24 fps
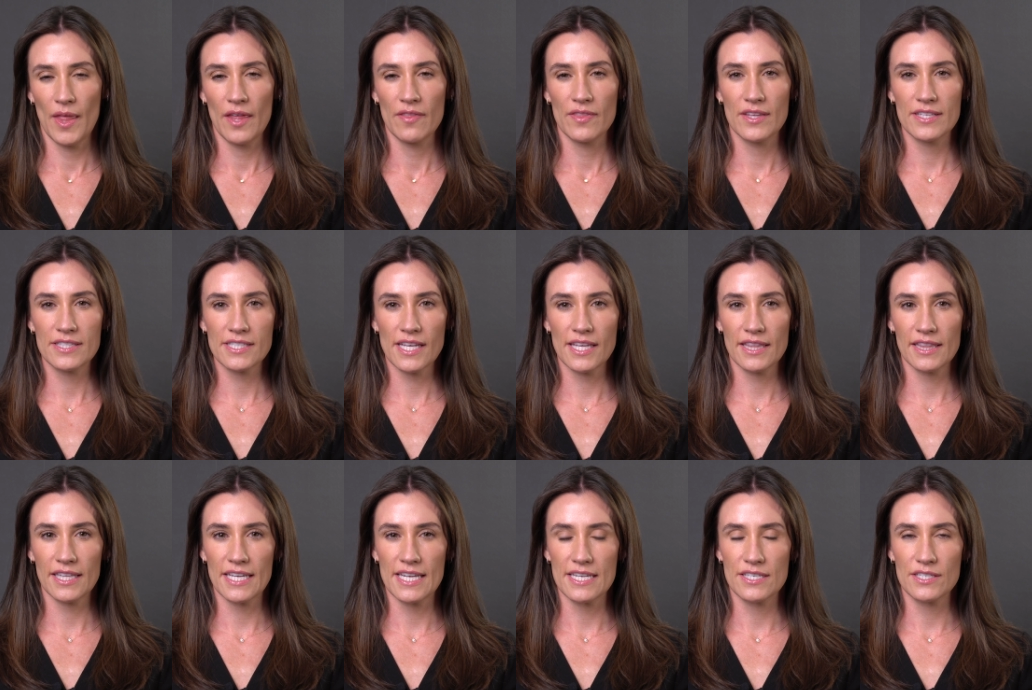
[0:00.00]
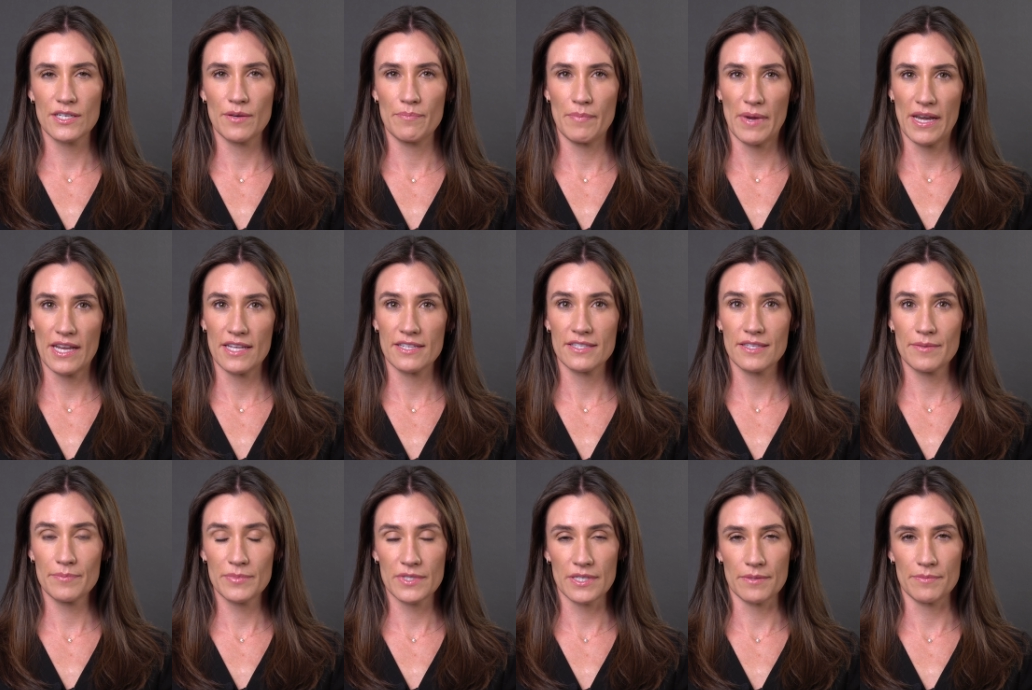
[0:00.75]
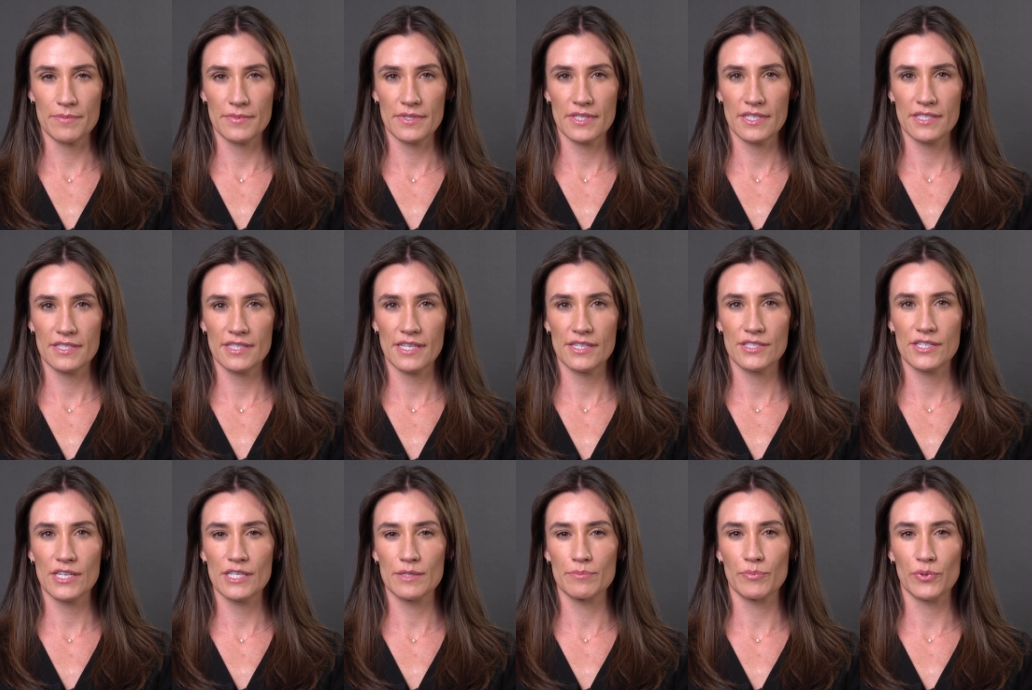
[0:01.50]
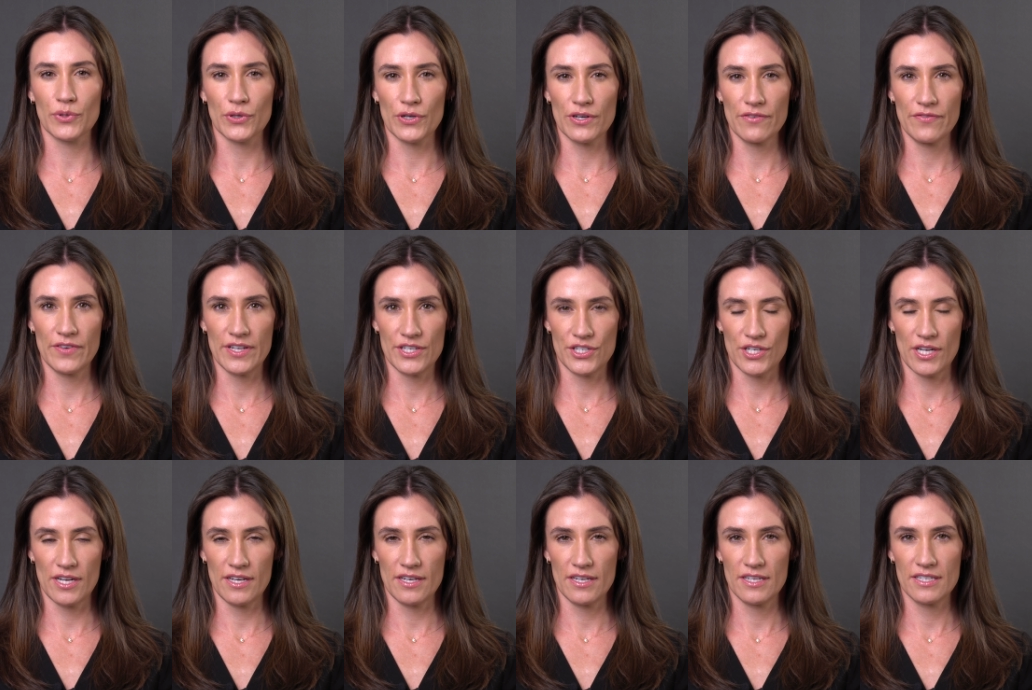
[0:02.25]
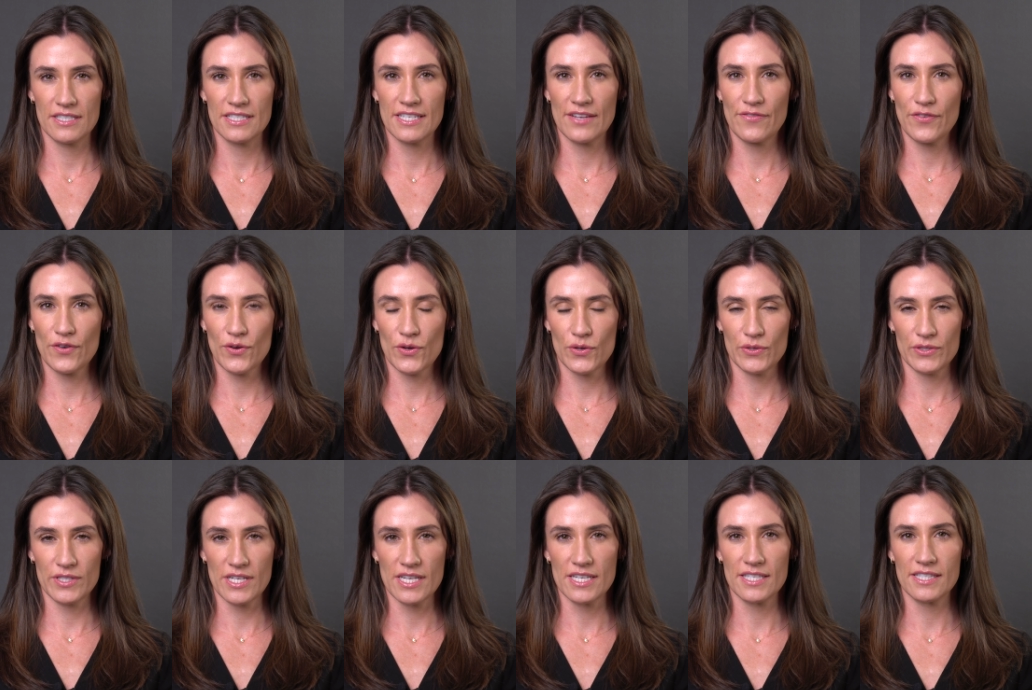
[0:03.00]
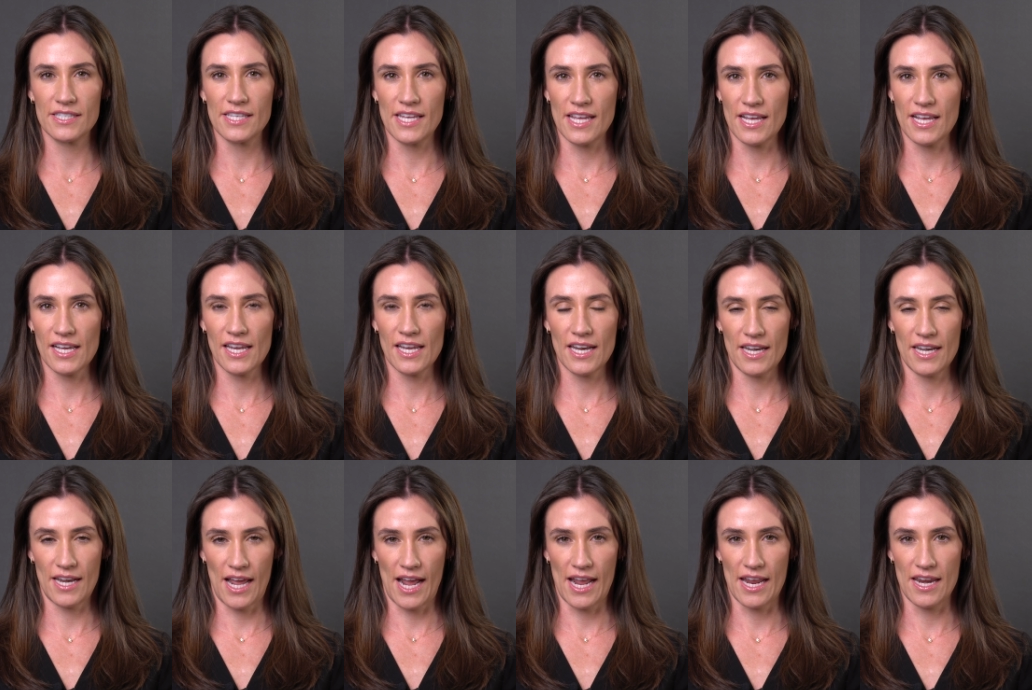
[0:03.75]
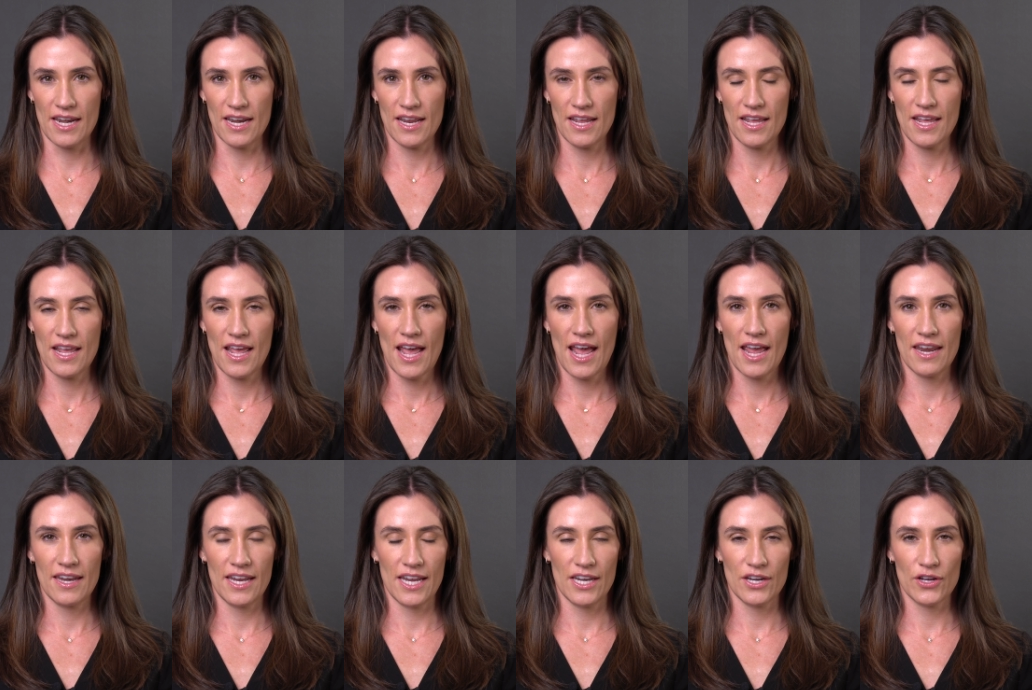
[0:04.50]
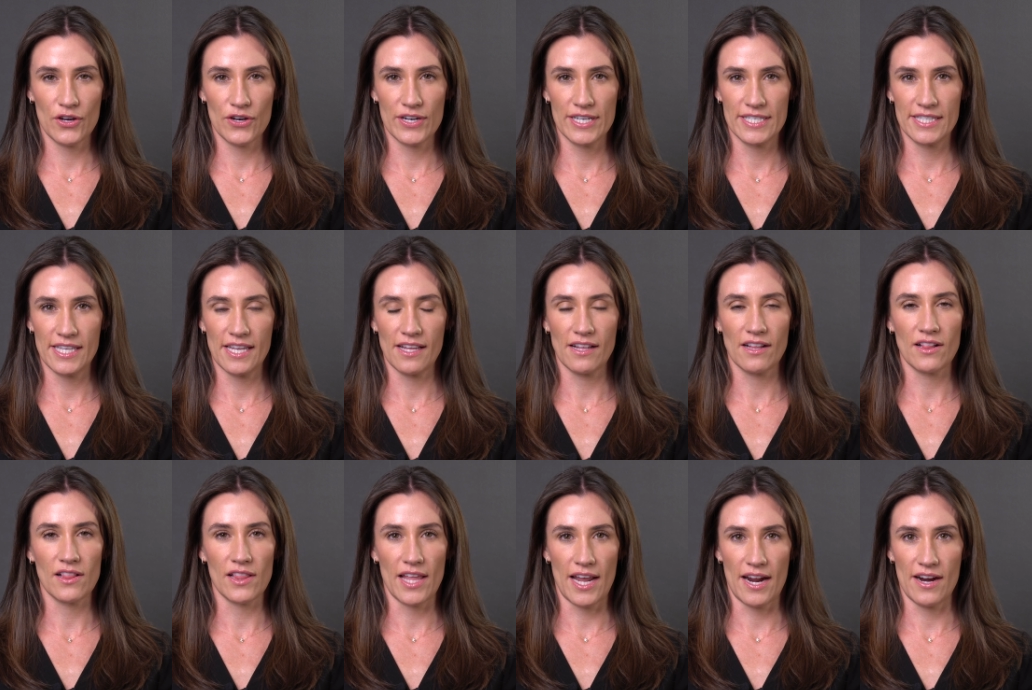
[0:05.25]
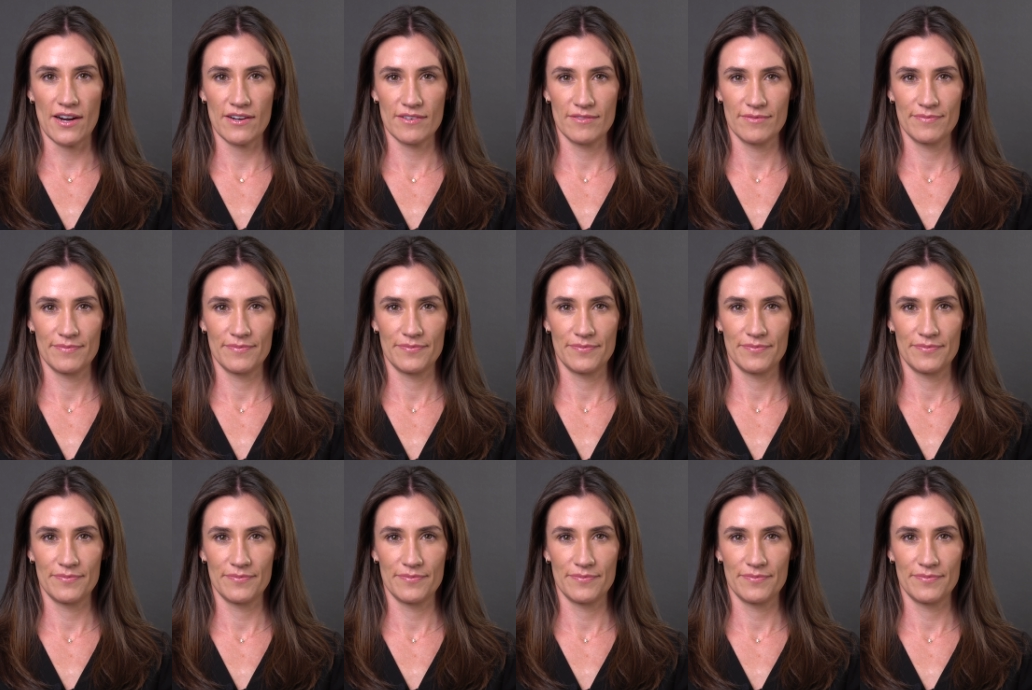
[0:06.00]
This can lead to many symptoms, such as blurred vision, difficulty seeing at night, and increasing glare.